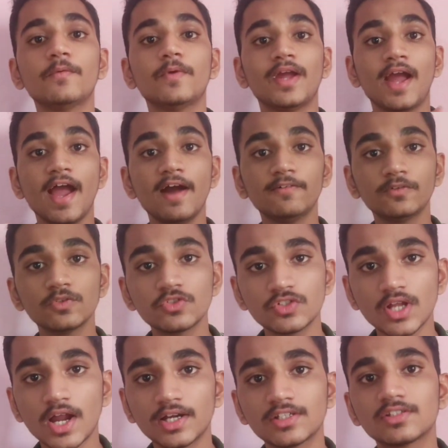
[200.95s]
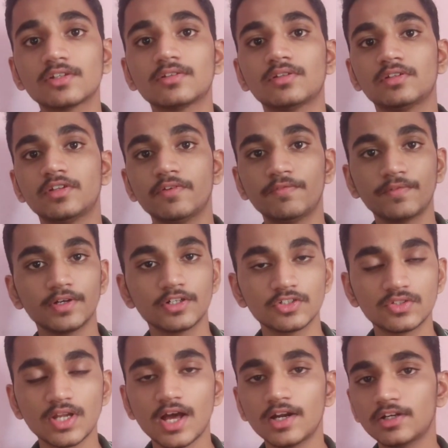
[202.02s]
We have to start
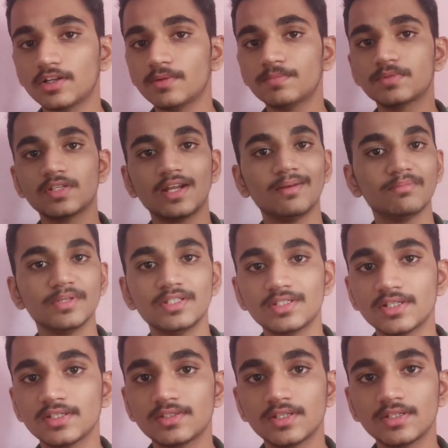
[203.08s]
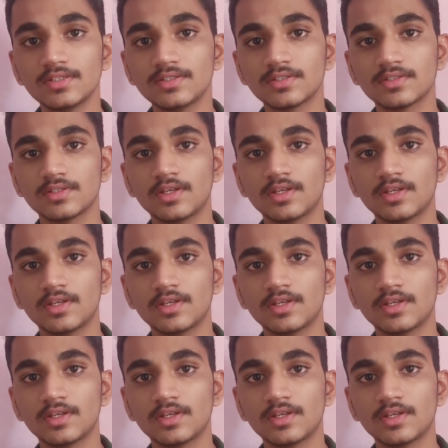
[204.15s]
different startups and businesses.